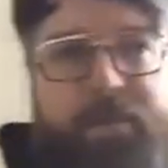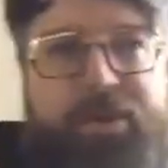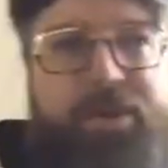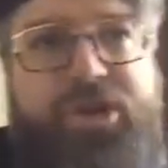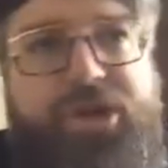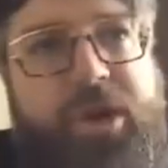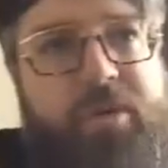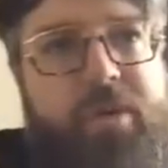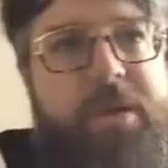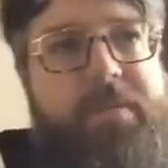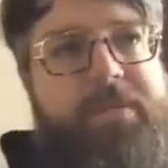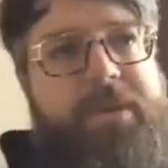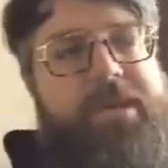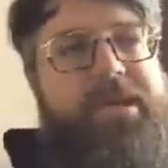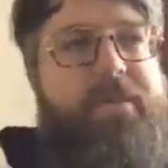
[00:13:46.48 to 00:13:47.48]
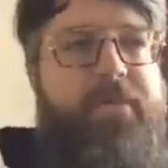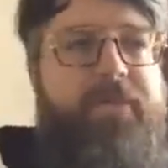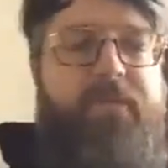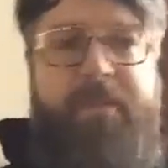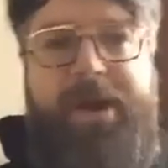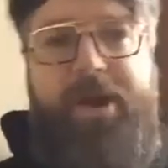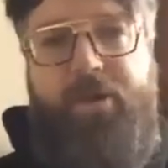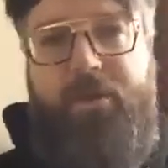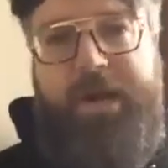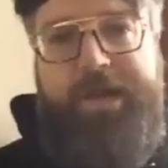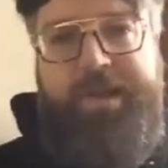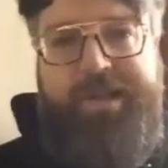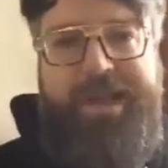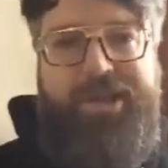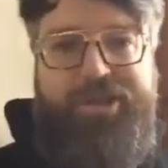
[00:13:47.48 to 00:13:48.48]
show up because someone from my
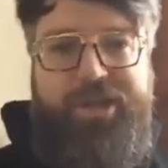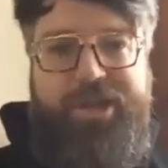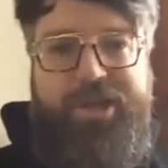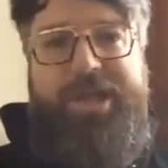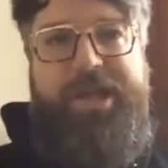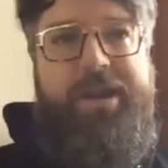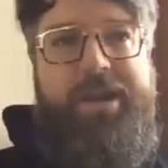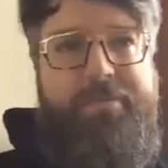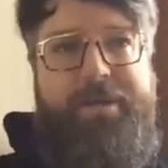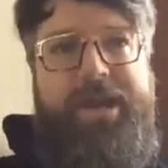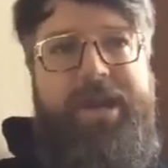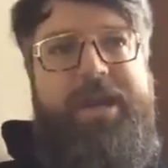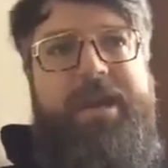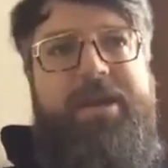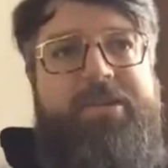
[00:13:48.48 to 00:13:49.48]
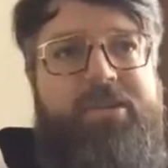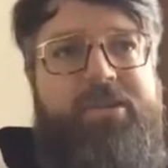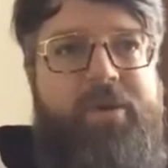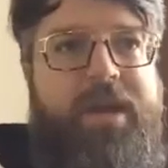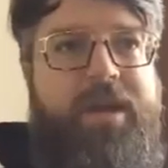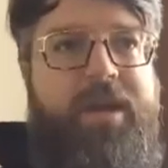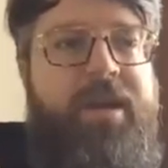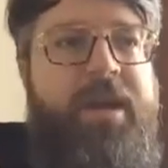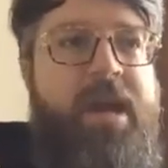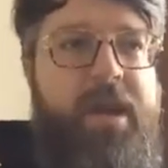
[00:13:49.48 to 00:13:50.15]
organization needed to be here so we could